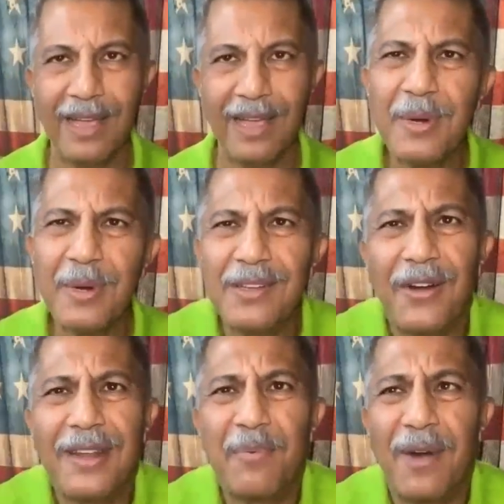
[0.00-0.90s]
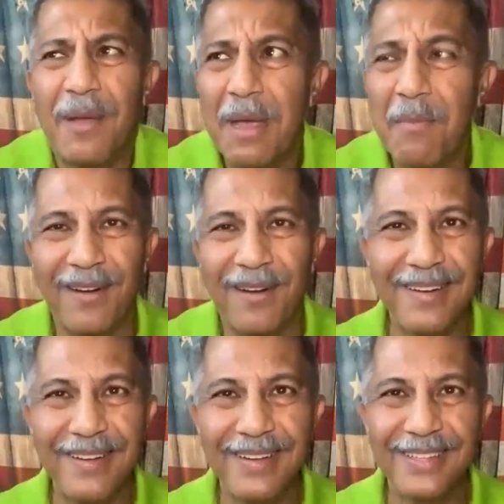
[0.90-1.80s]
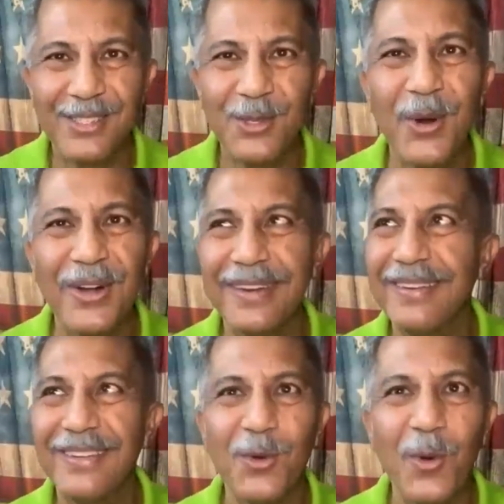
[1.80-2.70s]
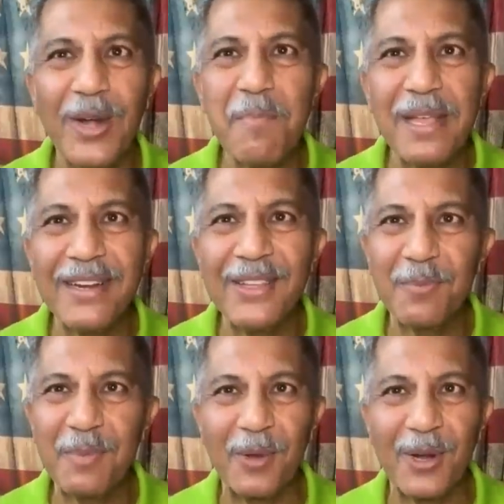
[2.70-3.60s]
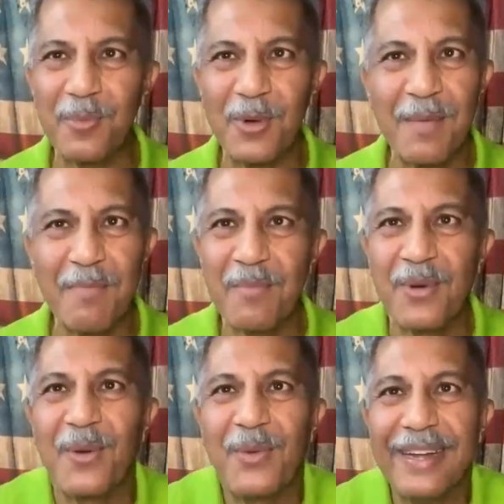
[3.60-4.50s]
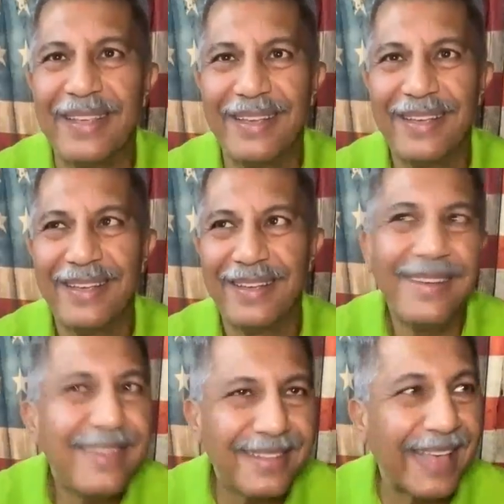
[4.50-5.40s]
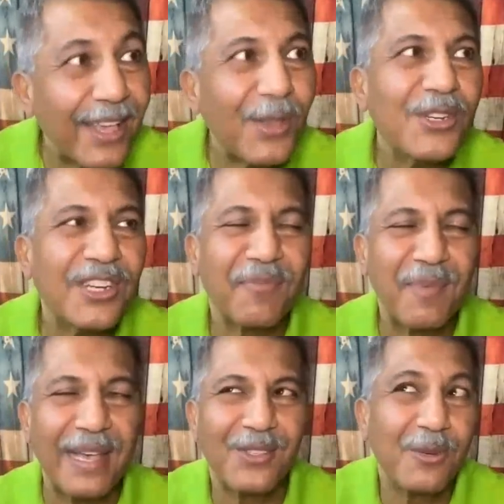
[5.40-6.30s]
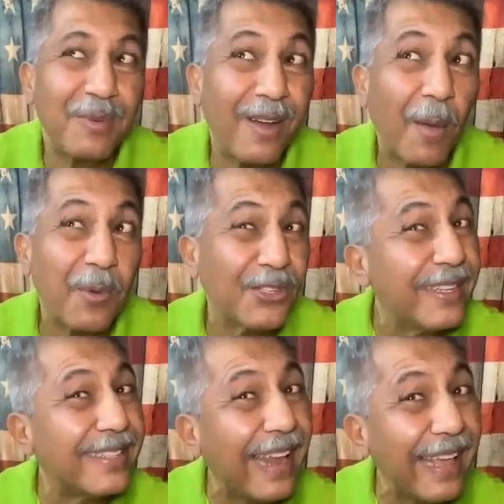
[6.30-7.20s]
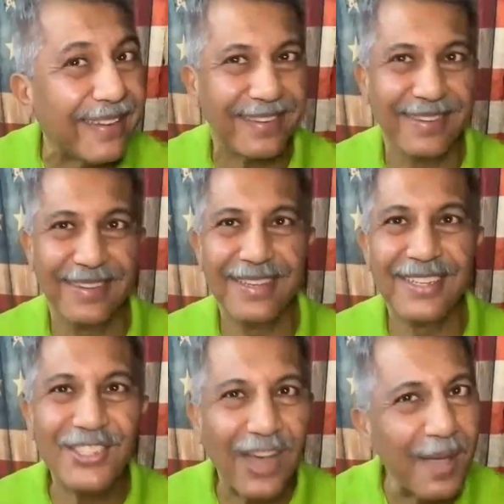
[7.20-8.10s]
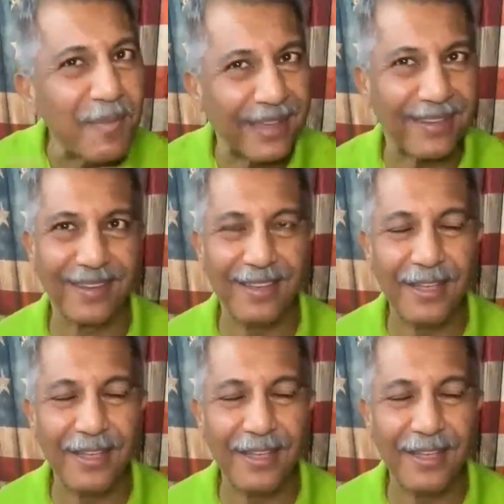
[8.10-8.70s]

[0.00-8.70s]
Everybody's already a prime member. 220 million people are a prime member already. Thank you, Jeff Bezos, but opportunity is late. Timing.